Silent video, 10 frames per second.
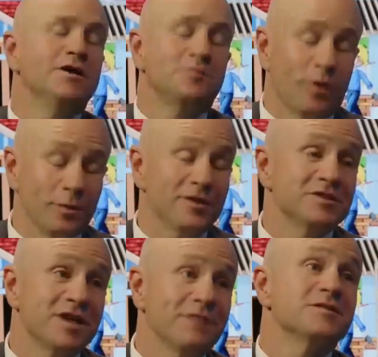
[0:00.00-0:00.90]
It's probably the
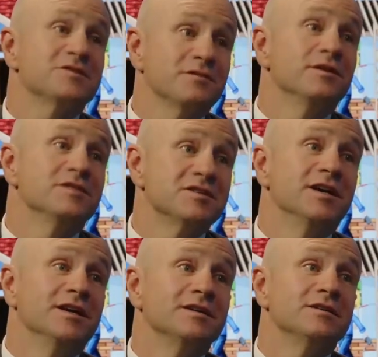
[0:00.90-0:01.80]
toughest I've ever
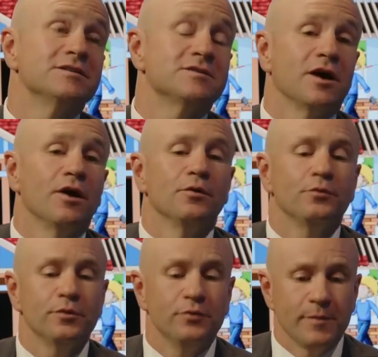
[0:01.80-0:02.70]
seen it. So
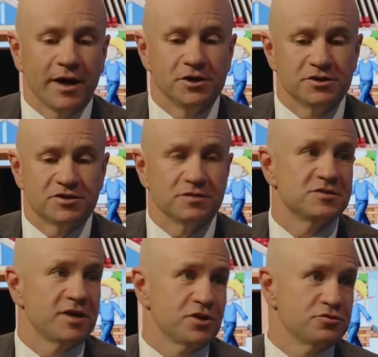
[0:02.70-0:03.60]
we manage a
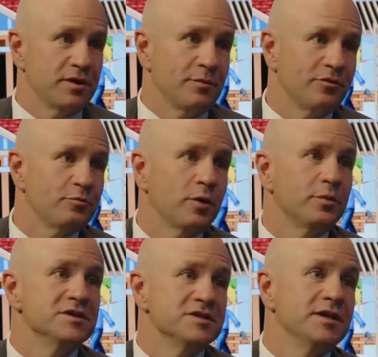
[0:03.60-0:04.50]
substantial number of
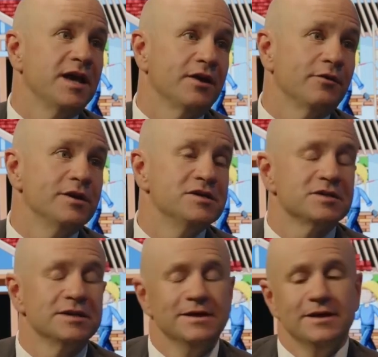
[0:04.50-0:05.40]
properties in the outer east.